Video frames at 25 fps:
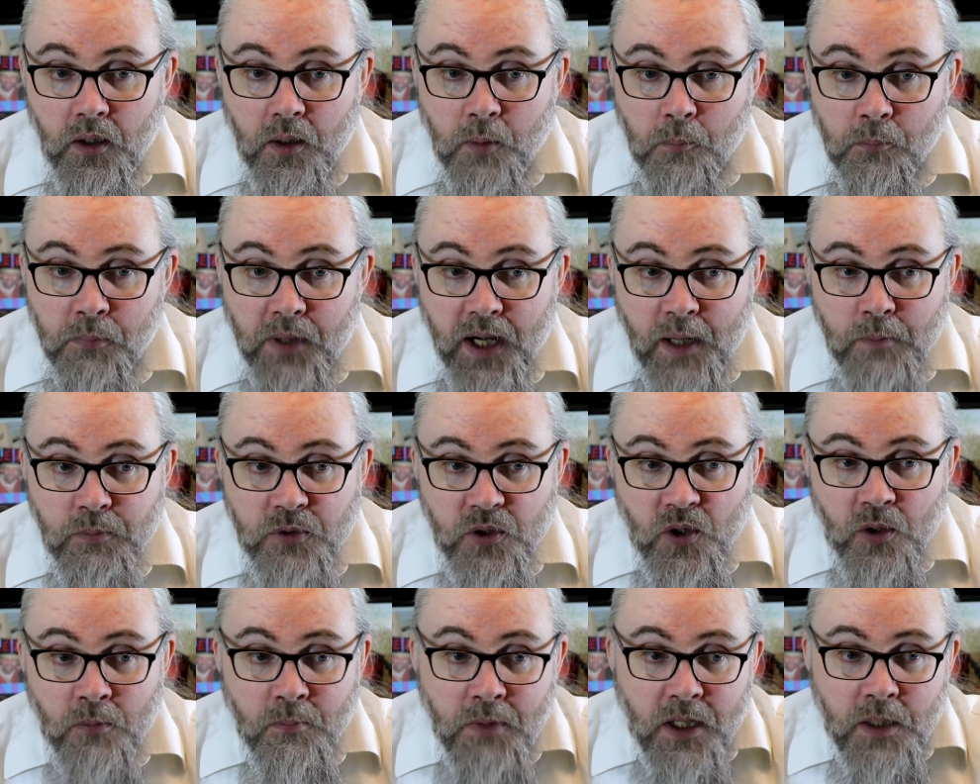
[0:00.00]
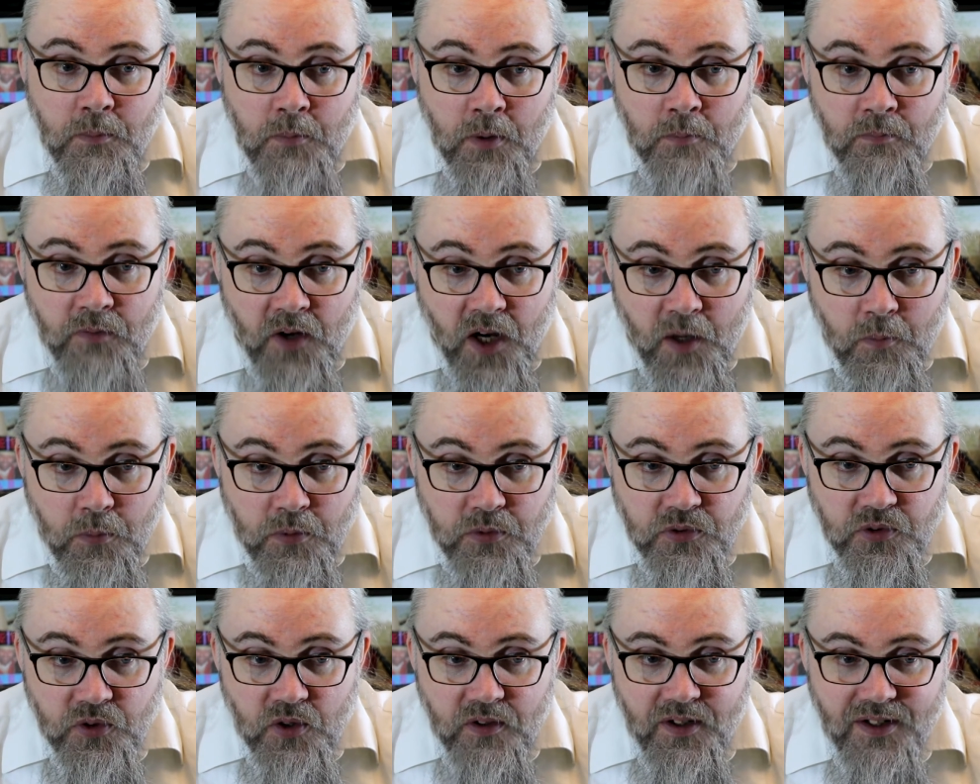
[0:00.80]
Perhaps your minimum viable
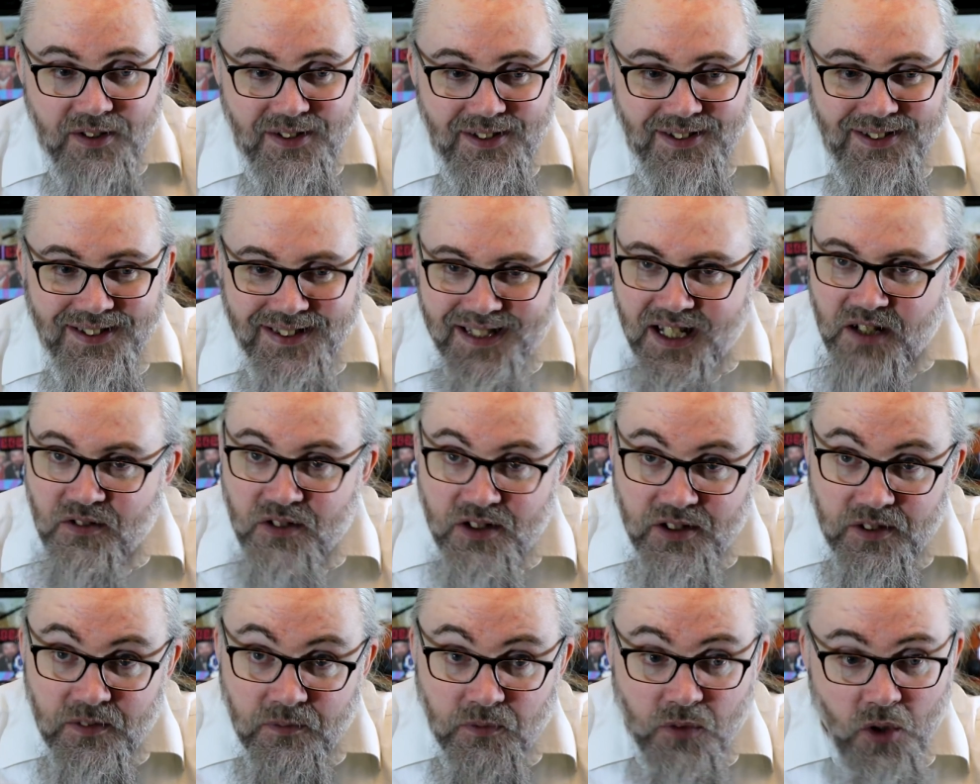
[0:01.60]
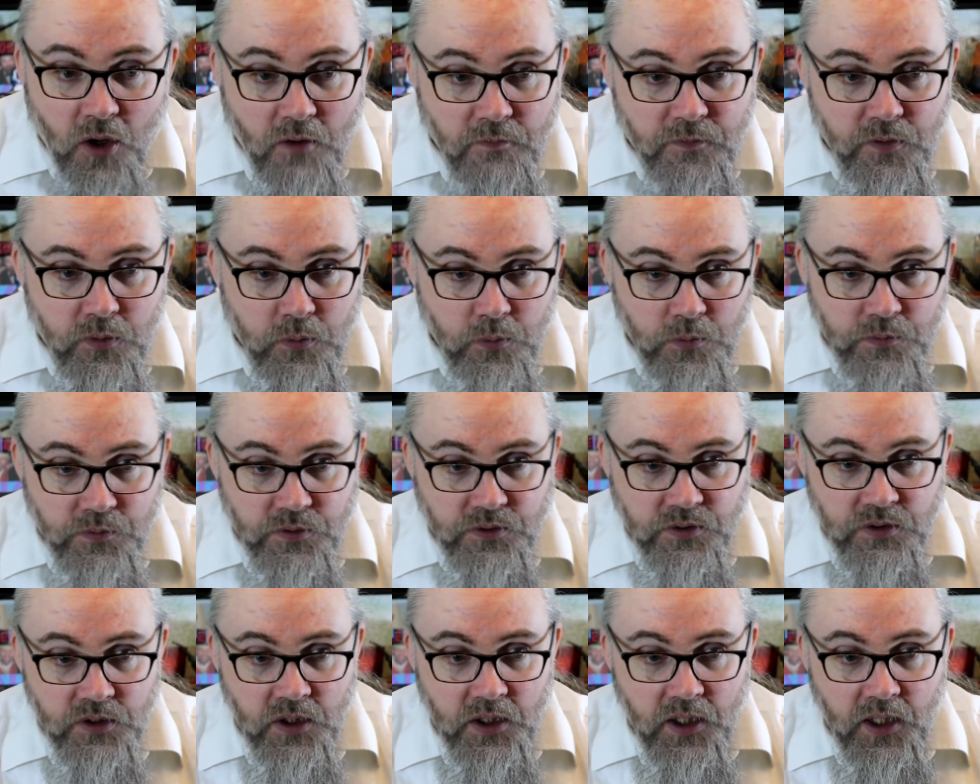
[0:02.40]
story is a series of
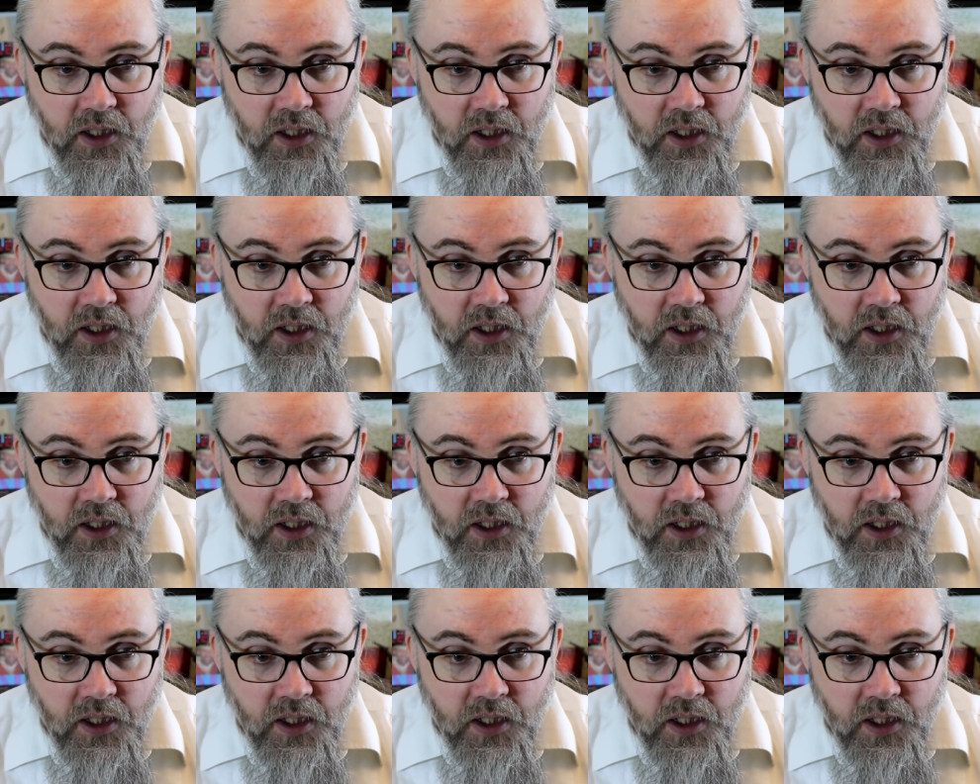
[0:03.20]
novels.